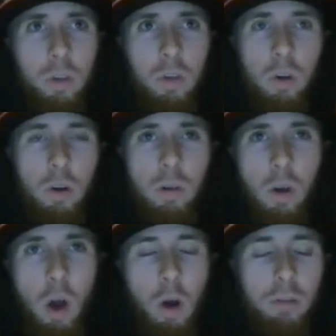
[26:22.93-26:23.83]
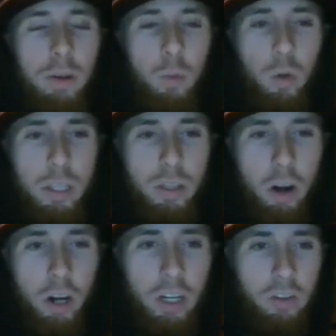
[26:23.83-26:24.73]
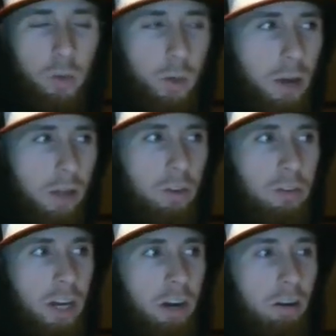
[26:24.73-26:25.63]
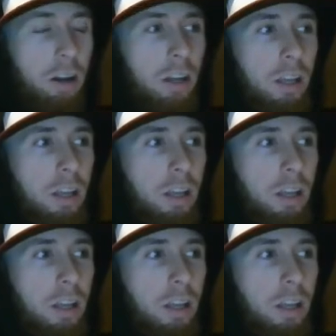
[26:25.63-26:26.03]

your Hall of Fame rookie card history around this era.